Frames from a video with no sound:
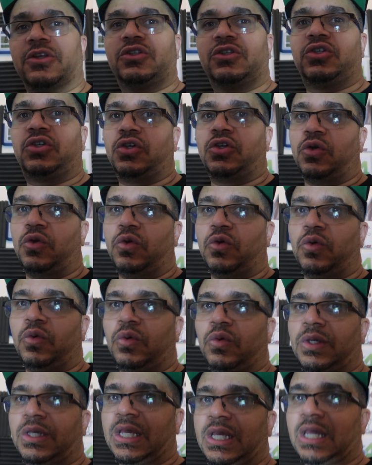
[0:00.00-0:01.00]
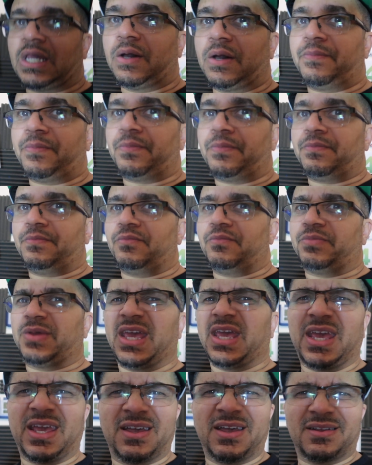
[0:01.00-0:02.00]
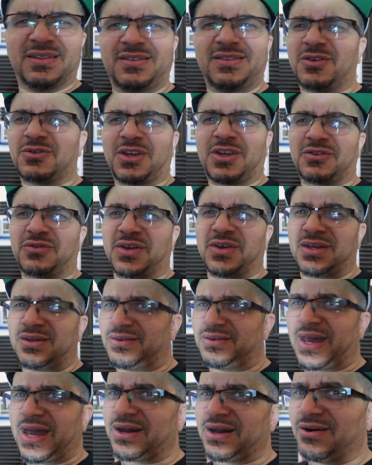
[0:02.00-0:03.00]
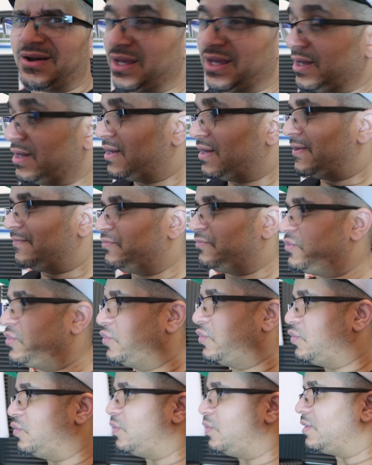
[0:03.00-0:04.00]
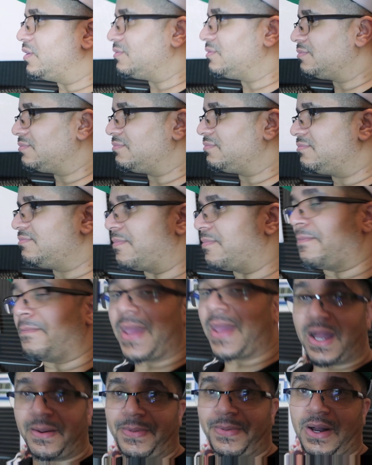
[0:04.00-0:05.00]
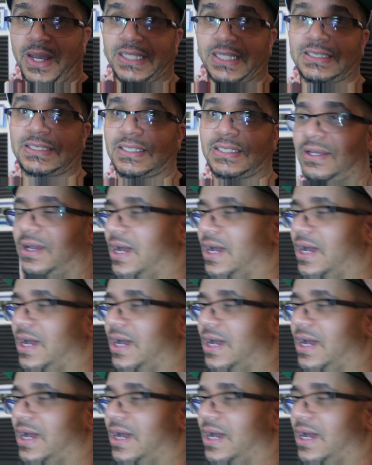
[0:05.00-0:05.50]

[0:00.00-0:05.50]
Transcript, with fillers: the two giga, gig, no such thing on an Akai, two megabyte